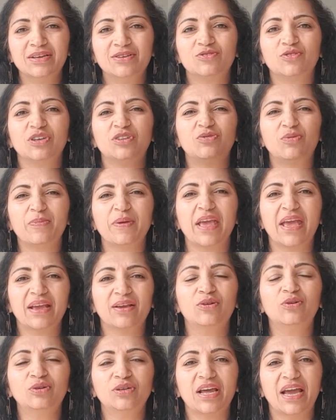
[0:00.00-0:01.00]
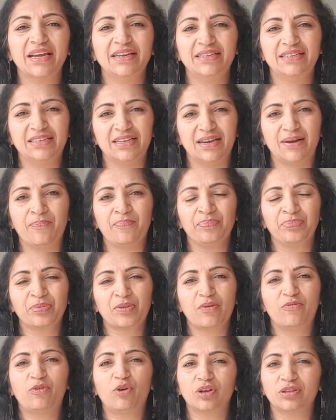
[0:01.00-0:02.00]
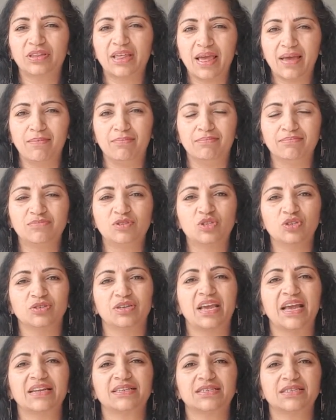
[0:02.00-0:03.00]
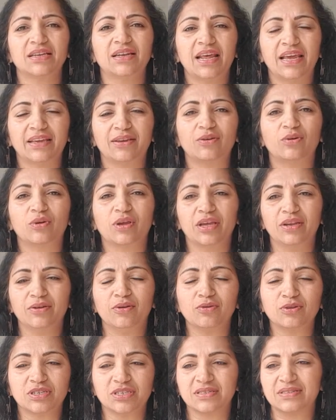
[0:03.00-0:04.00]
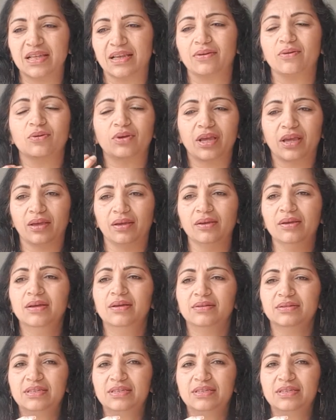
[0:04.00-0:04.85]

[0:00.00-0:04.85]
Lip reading: So it would be a good idea for them to get like, okay, notice like, okay,